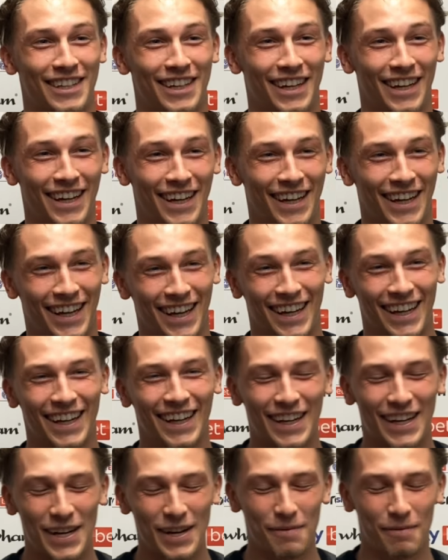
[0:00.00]

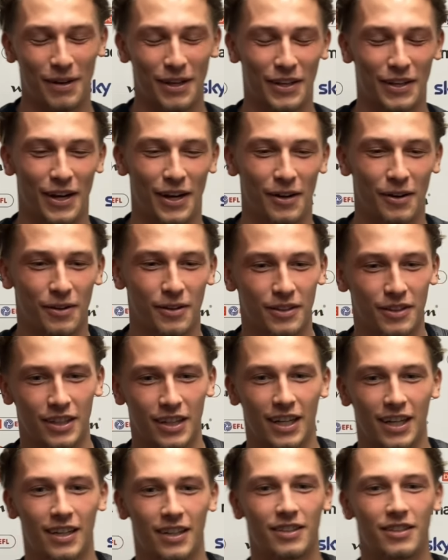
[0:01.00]
But no,
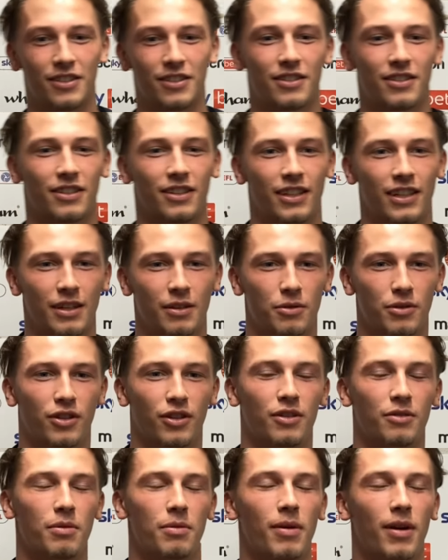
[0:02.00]
yeah, just it was good
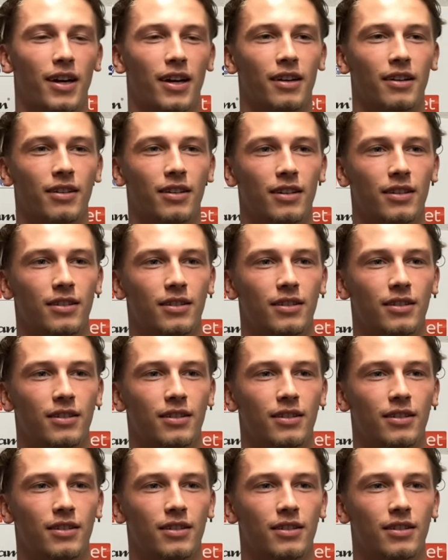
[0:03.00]
to be back out there.